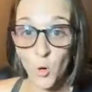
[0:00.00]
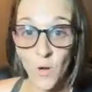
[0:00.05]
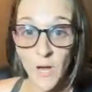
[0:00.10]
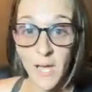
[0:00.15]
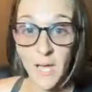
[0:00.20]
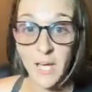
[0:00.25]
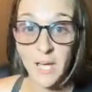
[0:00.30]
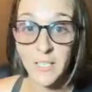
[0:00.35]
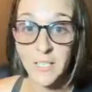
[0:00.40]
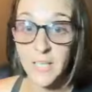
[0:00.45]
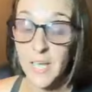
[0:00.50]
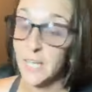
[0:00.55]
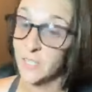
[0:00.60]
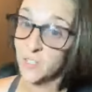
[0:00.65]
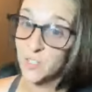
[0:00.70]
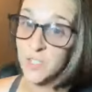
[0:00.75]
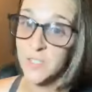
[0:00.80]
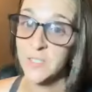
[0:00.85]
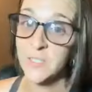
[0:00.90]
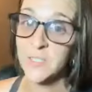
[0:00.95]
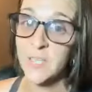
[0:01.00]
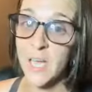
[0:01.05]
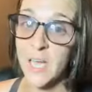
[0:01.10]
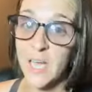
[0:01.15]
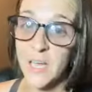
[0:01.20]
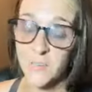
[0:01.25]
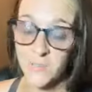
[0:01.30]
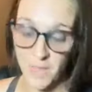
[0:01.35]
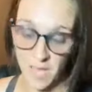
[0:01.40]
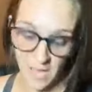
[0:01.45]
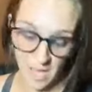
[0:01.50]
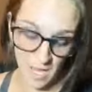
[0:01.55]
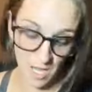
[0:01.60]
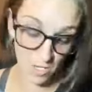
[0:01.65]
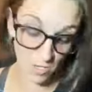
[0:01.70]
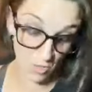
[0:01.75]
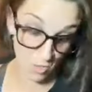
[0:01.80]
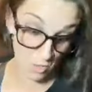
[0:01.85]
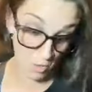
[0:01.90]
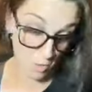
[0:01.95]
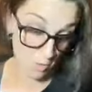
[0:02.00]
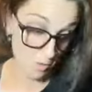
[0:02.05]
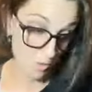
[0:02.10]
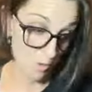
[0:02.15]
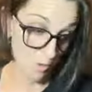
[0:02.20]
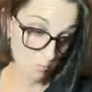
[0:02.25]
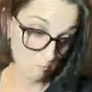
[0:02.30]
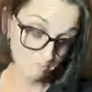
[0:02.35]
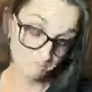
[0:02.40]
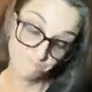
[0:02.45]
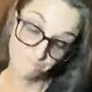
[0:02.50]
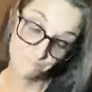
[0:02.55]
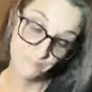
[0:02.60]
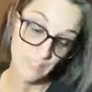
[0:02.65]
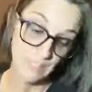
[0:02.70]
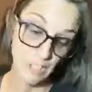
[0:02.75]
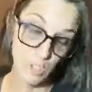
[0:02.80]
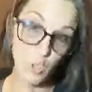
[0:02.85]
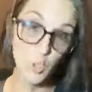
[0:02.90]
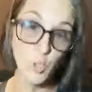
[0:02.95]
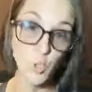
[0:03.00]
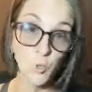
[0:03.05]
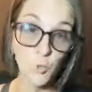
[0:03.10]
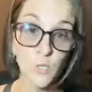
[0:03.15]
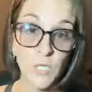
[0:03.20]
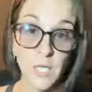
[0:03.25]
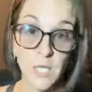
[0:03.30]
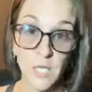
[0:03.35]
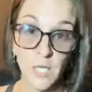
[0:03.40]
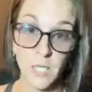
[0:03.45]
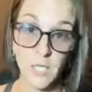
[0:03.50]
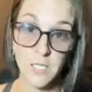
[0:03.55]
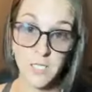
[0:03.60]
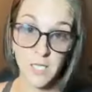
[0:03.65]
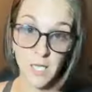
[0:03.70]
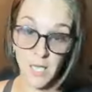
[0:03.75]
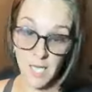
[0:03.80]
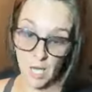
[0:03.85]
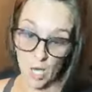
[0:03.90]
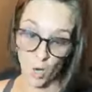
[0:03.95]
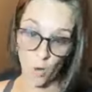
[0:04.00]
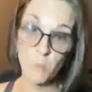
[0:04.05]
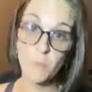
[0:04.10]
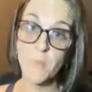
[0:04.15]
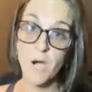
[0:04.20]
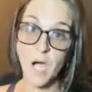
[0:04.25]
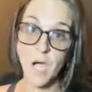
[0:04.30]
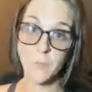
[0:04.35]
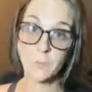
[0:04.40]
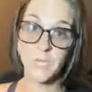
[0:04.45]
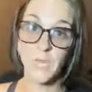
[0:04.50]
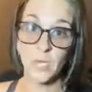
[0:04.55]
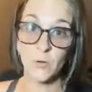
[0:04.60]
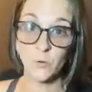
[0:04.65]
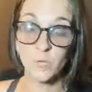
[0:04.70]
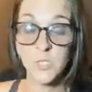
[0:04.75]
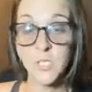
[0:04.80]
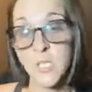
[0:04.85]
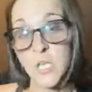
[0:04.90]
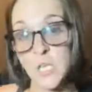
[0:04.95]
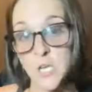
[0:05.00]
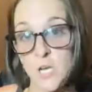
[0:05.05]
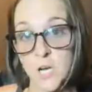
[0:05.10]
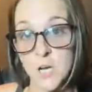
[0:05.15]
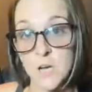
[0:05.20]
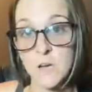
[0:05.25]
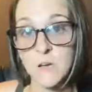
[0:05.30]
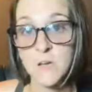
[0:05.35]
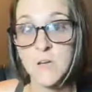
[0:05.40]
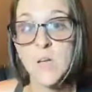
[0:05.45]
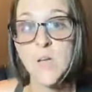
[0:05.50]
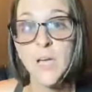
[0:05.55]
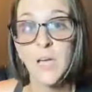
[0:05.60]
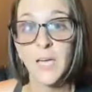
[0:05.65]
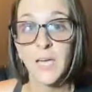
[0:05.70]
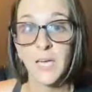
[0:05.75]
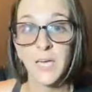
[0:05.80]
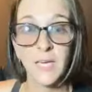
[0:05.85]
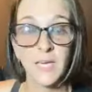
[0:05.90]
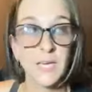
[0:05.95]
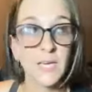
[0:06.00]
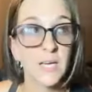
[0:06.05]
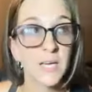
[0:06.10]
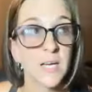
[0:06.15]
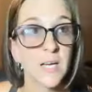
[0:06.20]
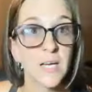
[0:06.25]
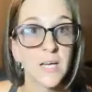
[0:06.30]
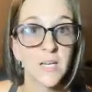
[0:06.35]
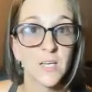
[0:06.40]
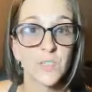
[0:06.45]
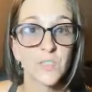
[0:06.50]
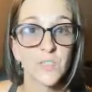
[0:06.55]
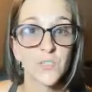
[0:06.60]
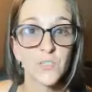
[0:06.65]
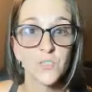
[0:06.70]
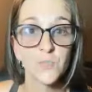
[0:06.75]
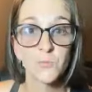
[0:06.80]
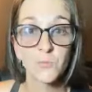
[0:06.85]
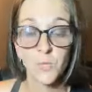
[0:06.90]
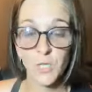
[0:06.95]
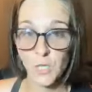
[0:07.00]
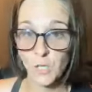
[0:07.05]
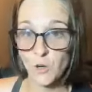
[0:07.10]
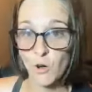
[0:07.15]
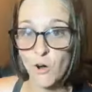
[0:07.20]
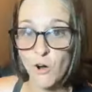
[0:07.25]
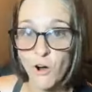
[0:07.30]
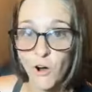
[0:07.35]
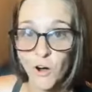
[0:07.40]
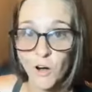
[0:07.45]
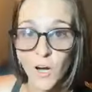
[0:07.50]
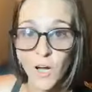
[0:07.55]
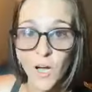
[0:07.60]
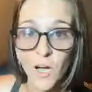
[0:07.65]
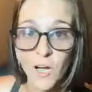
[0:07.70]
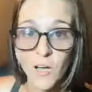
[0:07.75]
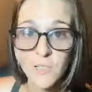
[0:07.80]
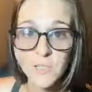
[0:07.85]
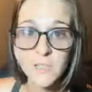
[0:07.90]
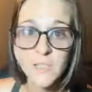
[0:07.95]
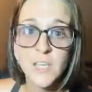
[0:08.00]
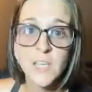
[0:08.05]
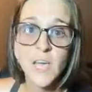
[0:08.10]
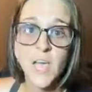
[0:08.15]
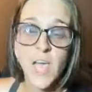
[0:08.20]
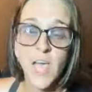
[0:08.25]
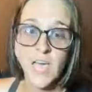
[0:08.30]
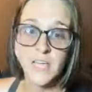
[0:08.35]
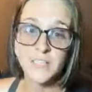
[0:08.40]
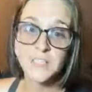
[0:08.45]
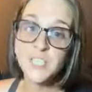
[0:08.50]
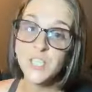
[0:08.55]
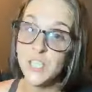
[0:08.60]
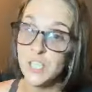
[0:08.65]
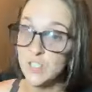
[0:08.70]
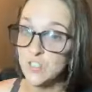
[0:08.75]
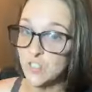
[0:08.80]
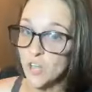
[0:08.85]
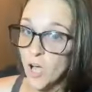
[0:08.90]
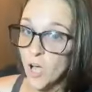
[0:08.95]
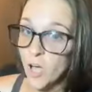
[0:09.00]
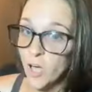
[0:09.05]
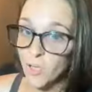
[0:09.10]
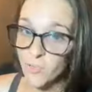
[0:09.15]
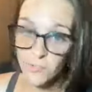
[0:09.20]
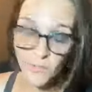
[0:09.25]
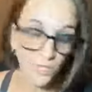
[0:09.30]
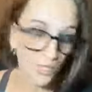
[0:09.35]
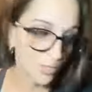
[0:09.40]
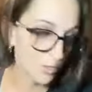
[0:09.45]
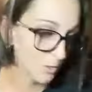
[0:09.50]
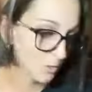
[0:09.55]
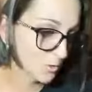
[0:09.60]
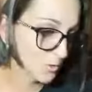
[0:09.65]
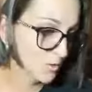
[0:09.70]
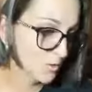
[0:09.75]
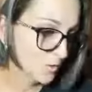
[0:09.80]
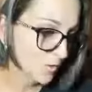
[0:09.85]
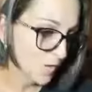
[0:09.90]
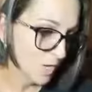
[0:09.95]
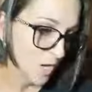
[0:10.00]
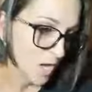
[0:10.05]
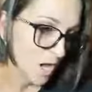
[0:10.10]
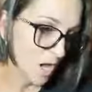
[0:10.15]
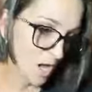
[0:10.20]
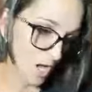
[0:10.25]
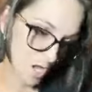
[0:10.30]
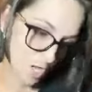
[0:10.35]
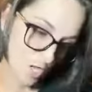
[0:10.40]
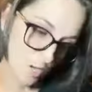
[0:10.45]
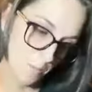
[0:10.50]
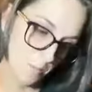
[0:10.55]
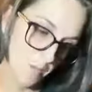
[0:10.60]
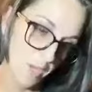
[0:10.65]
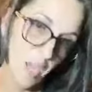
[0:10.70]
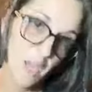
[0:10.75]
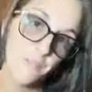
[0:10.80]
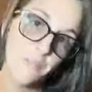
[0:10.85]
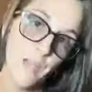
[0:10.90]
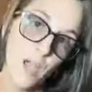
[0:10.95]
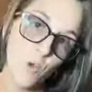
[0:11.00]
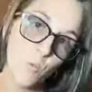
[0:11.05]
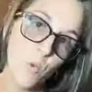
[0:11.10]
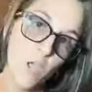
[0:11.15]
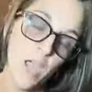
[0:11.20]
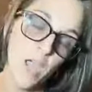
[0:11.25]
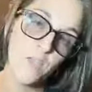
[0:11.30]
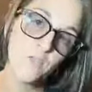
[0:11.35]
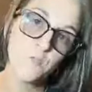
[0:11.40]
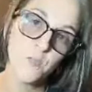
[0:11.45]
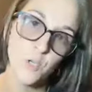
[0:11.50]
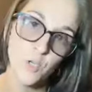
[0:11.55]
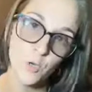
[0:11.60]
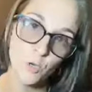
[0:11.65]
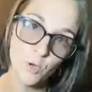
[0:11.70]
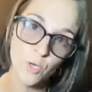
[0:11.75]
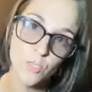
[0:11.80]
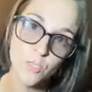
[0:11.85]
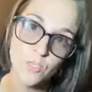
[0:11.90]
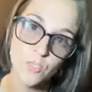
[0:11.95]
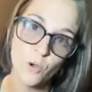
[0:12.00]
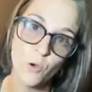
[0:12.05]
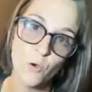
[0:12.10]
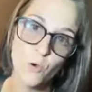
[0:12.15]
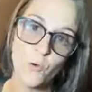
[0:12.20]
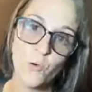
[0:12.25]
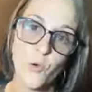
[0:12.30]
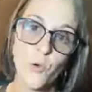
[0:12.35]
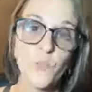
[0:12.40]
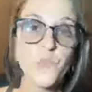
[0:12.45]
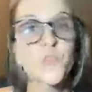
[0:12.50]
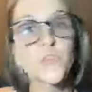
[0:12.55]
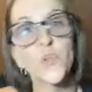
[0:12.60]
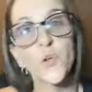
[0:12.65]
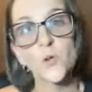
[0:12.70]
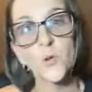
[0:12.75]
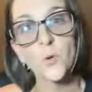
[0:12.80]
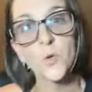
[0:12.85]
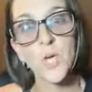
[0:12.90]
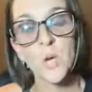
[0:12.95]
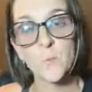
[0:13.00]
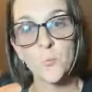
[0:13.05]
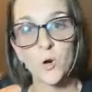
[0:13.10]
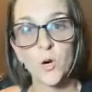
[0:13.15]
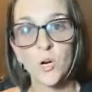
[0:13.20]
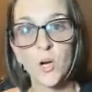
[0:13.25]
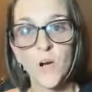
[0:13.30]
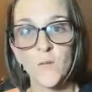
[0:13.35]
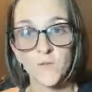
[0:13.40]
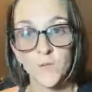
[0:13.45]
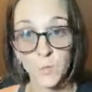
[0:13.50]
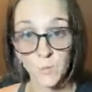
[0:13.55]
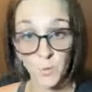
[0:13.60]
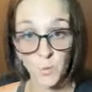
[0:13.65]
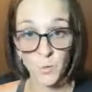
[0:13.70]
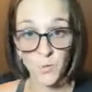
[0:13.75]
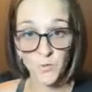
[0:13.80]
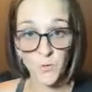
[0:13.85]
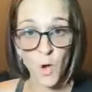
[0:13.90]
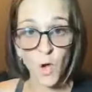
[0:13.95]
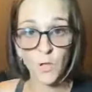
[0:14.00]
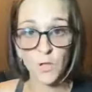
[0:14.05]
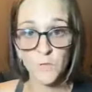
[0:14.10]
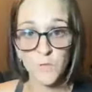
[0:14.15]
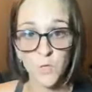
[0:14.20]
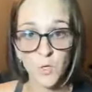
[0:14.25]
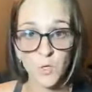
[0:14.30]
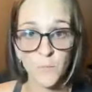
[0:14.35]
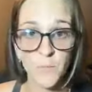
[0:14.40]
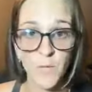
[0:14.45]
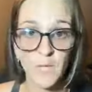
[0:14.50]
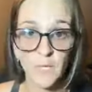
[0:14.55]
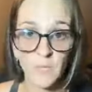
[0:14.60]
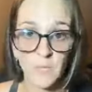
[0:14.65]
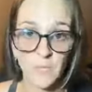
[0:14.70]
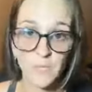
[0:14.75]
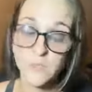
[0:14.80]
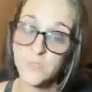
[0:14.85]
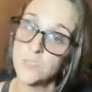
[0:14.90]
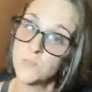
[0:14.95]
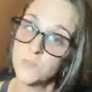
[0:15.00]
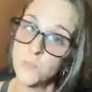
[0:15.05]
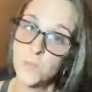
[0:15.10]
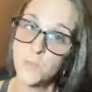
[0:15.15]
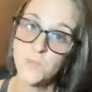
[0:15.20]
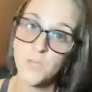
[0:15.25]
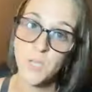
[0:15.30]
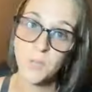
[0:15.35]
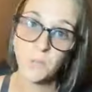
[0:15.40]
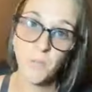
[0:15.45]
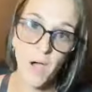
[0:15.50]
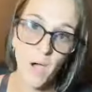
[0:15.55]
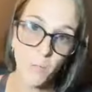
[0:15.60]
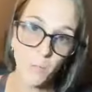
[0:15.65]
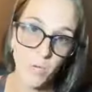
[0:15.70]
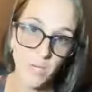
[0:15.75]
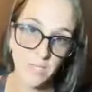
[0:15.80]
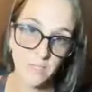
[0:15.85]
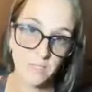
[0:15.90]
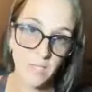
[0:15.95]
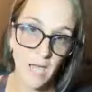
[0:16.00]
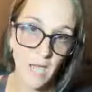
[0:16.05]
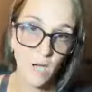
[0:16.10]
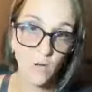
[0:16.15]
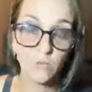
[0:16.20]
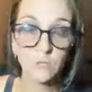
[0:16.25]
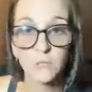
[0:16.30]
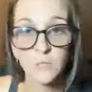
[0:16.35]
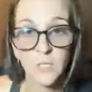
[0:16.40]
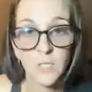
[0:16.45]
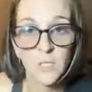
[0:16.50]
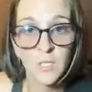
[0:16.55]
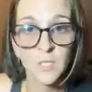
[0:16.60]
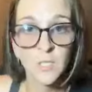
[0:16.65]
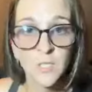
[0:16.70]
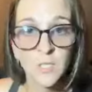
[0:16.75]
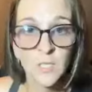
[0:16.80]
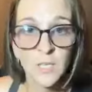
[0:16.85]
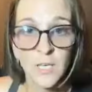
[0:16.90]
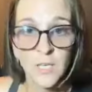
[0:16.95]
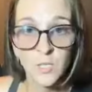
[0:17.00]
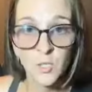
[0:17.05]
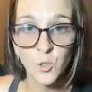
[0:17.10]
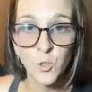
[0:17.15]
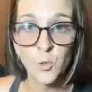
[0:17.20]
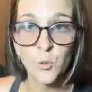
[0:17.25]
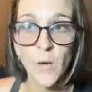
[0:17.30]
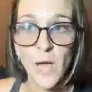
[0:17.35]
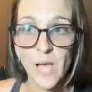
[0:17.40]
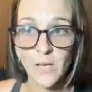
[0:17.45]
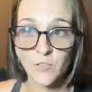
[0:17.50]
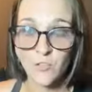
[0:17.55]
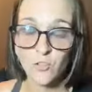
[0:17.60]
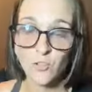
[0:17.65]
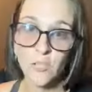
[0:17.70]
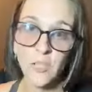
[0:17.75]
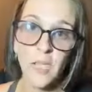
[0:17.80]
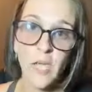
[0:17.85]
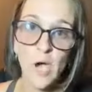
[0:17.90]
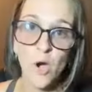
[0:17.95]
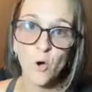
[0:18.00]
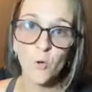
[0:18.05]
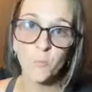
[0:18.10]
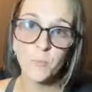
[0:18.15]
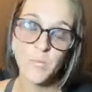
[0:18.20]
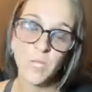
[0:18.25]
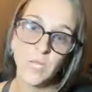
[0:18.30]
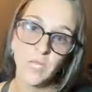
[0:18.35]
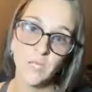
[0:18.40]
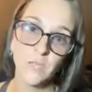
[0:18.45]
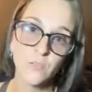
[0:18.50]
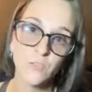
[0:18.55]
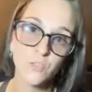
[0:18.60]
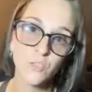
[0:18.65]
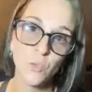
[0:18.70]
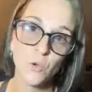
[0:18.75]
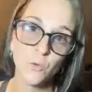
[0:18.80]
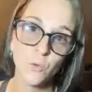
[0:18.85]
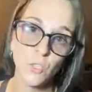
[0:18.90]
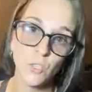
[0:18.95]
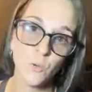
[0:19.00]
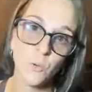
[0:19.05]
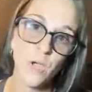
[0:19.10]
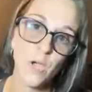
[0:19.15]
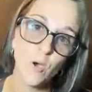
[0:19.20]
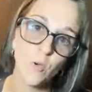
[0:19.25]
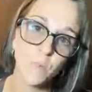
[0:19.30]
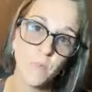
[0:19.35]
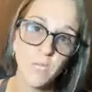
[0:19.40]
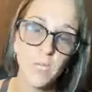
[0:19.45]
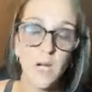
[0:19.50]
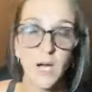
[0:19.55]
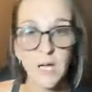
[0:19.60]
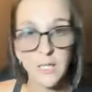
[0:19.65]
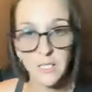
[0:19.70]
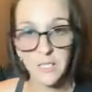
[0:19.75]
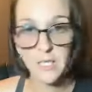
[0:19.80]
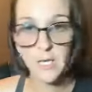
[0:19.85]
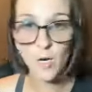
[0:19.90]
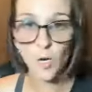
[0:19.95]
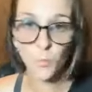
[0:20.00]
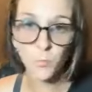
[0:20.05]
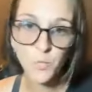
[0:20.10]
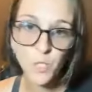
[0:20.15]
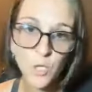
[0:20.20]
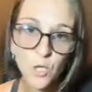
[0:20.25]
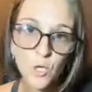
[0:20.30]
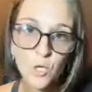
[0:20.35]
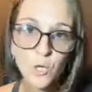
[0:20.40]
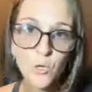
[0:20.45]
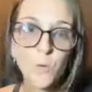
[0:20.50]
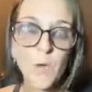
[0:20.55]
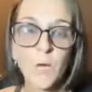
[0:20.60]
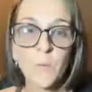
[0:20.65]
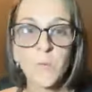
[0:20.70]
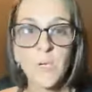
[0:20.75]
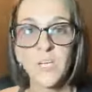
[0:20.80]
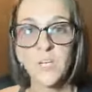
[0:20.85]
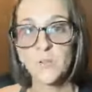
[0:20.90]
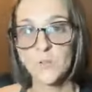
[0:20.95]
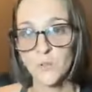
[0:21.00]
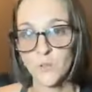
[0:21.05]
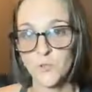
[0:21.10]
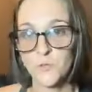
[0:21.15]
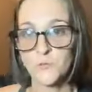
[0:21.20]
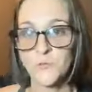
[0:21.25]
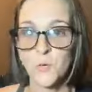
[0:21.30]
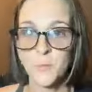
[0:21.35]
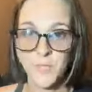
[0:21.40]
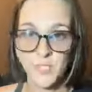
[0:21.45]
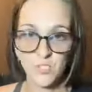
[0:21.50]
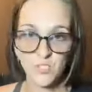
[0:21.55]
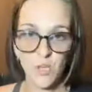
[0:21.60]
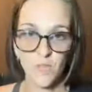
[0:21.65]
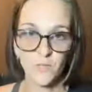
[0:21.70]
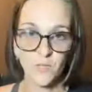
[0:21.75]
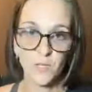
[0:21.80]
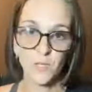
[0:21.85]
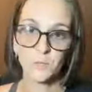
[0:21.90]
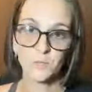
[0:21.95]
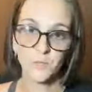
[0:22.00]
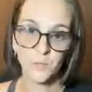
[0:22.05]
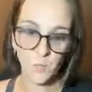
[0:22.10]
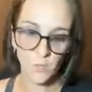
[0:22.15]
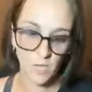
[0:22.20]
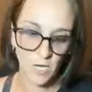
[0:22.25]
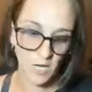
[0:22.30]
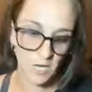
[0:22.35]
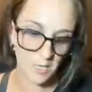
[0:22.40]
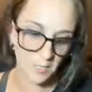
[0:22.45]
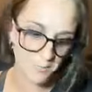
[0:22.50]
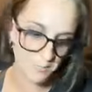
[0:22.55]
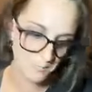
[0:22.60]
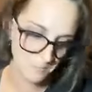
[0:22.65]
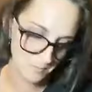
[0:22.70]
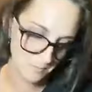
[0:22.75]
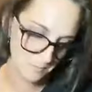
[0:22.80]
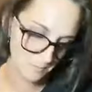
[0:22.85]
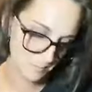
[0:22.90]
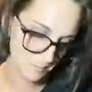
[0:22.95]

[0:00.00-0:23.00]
to go ahead and just say that you need to help mom get on here and read auras and teach others that way for your soul growth, so you get more comfortable with all of your abilities. If you think mom wigs out, you actually help me. So when you help me, I can help you and we can learn from each other, okay?